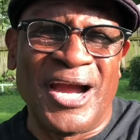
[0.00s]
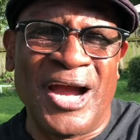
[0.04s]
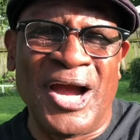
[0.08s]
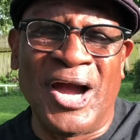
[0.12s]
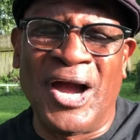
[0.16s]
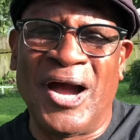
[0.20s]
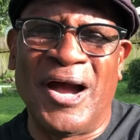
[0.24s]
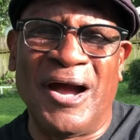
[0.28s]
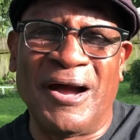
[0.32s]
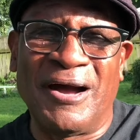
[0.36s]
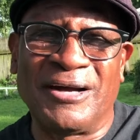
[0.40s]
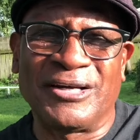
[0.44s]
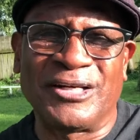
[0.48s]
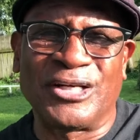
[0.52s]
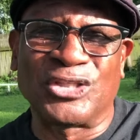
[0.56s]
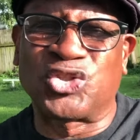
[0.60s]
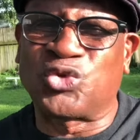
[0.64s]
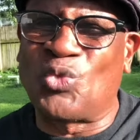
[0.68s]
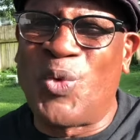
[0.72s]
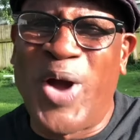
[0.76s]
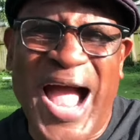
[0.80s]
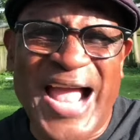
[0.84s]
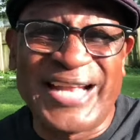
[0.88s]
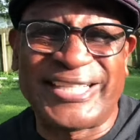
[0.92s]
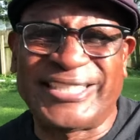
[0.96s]
A
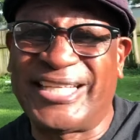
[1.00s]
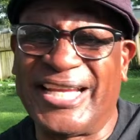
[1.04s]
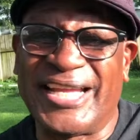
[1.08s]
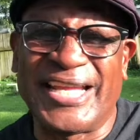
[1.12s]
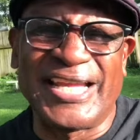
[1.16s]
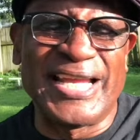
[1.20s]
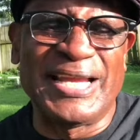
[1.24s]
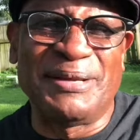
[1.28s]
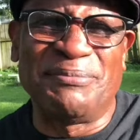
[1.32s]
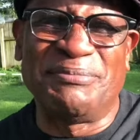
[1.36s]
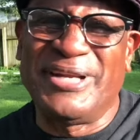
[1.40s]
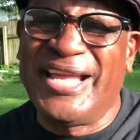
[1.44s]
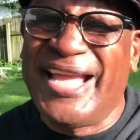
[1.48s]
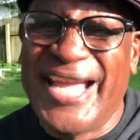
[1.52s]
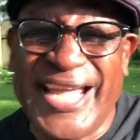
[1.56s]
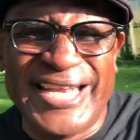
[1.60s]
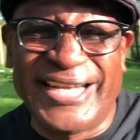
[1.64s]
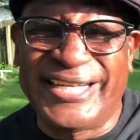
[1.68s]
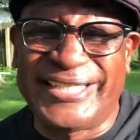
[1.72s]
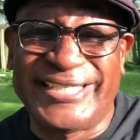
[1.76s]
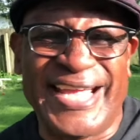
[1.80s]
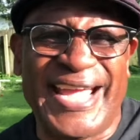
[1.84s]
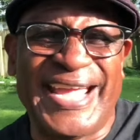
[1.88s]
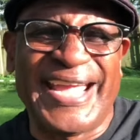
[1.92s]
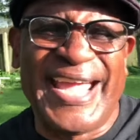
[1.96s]
SWAT team
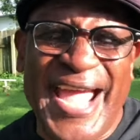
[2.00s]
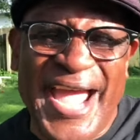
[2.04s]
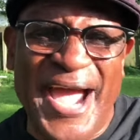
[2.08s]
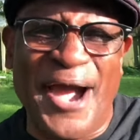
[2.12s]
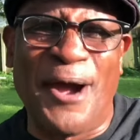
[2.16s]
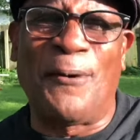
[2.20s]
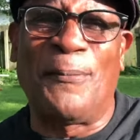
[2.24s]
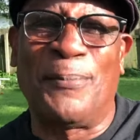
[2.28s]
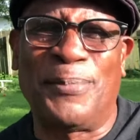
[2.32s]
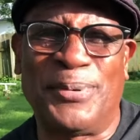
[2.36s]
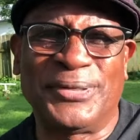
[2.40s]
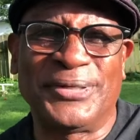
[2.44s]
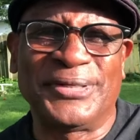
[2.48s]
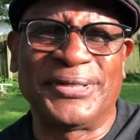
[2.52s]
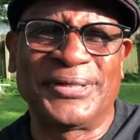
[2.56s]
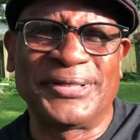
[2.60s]
needed their help,